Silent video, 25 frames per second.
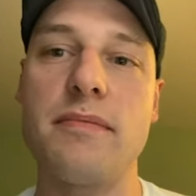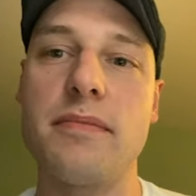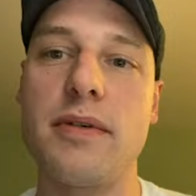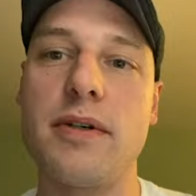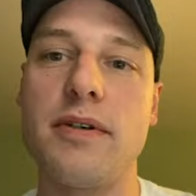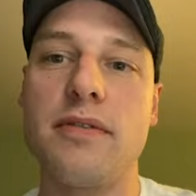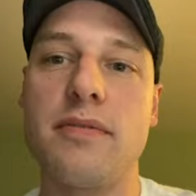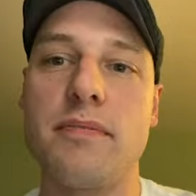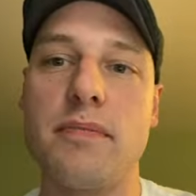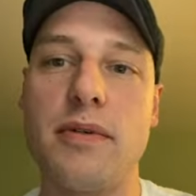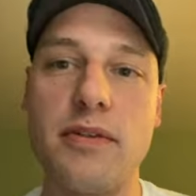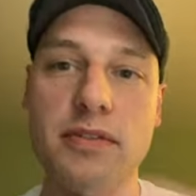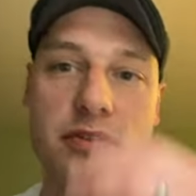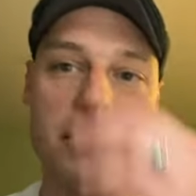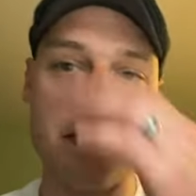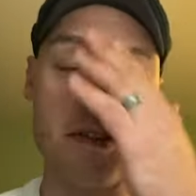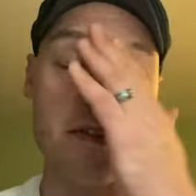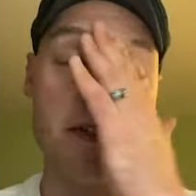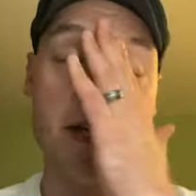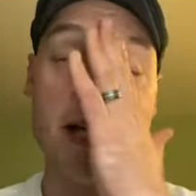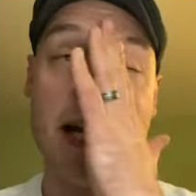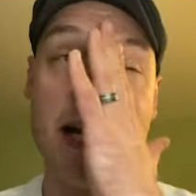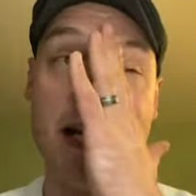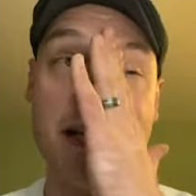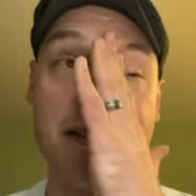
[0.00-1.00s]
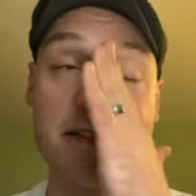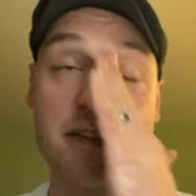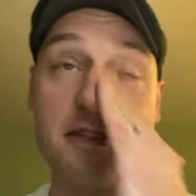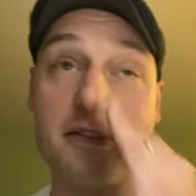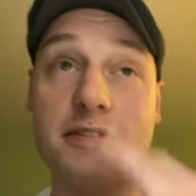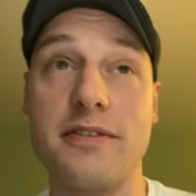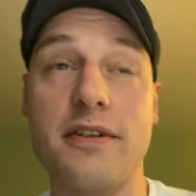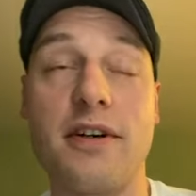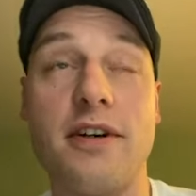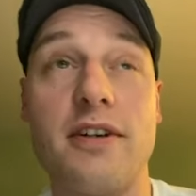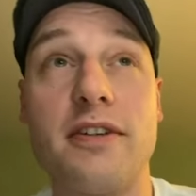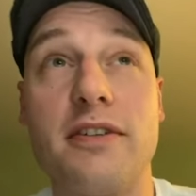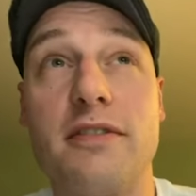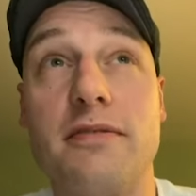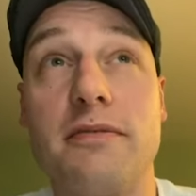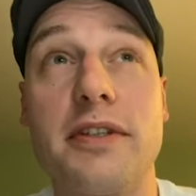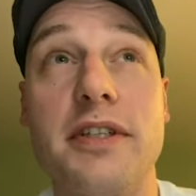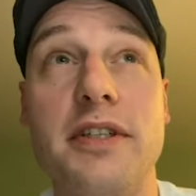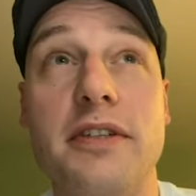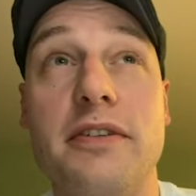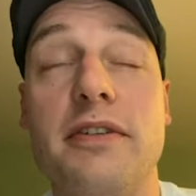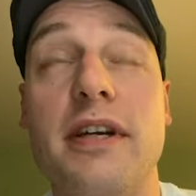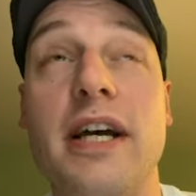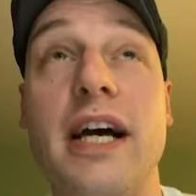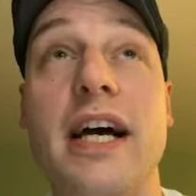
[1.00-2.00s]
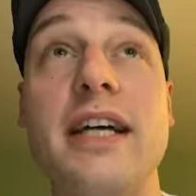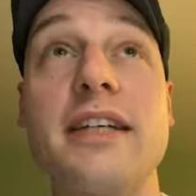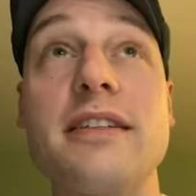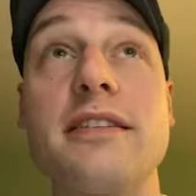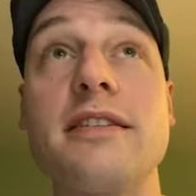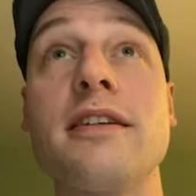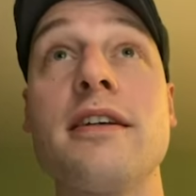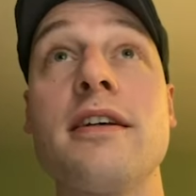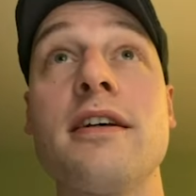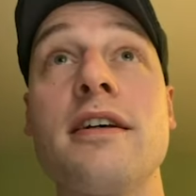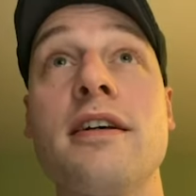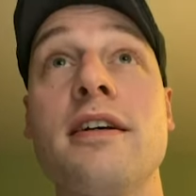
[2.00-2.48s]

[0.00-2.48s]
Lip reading: both of you guys, or all three of you guys,